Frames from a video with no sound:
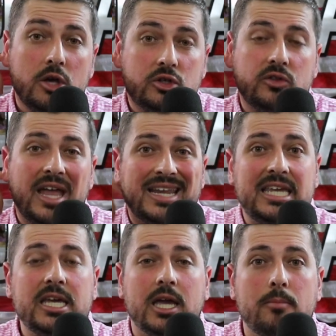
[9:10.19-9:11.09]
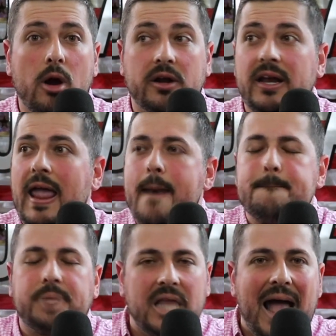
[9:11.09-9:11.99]
so that he can market it
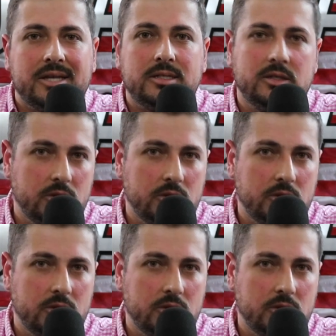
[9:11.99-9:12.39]
and blast it